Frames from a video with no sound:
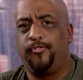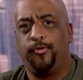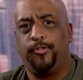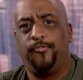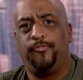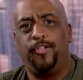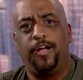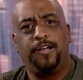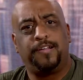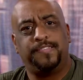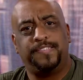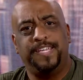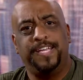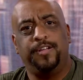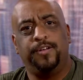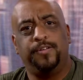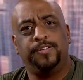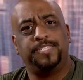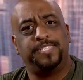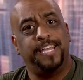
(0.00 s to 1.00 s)
for the flock of
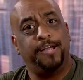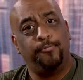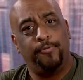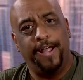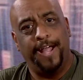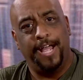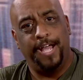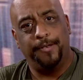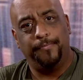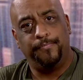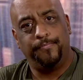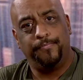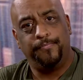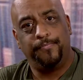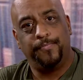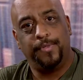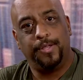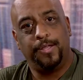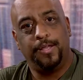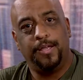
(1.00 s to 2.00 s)
seagulls, they ran.
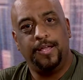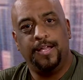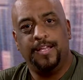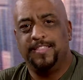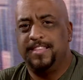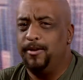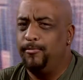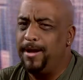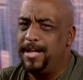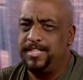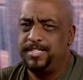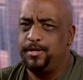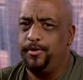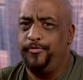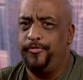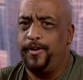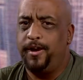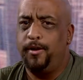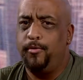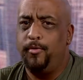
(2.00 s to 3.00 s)
They ran so
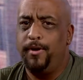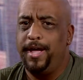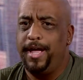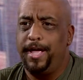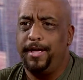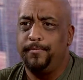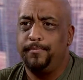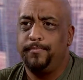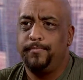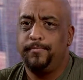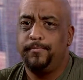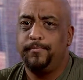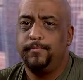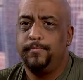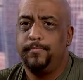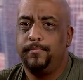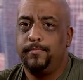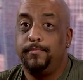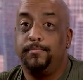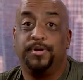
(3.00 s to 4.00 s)
far away,
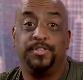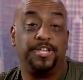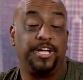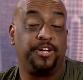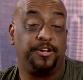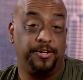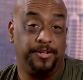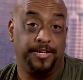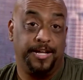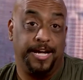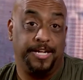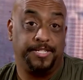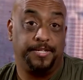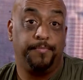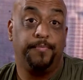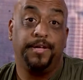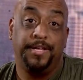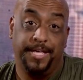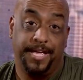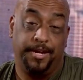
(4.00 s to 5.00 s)
but they could not
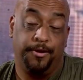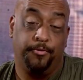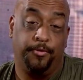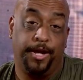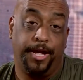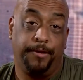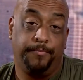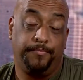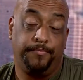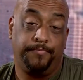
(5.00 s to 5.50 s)
get away.